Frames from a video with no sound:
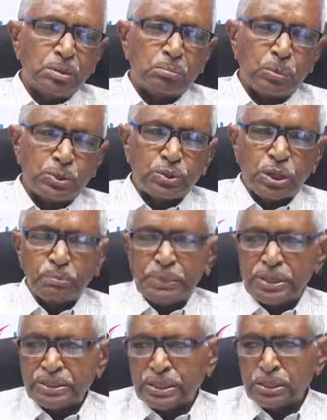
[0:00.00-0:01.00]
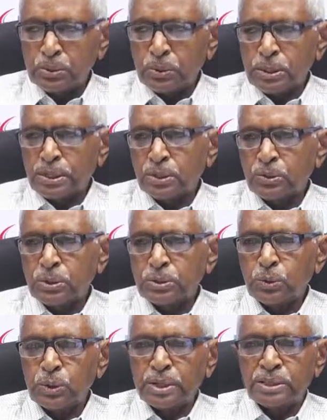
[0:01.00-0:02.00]
most of the patient who is
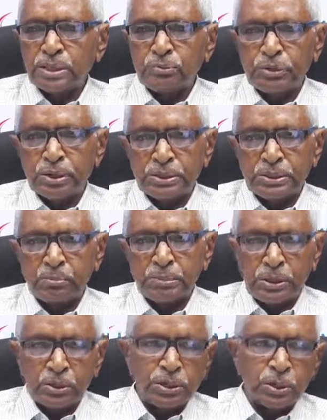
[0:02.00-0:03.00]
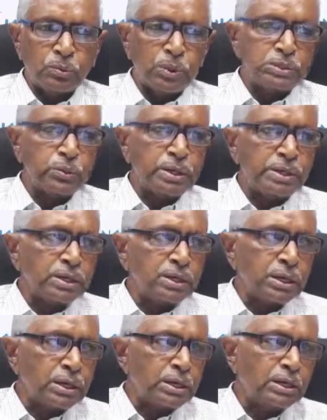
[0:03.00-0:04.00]
undergoing donor nephrectomy or the, who is
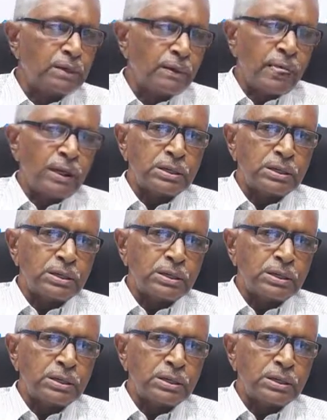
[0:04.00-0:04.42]
donating kidney,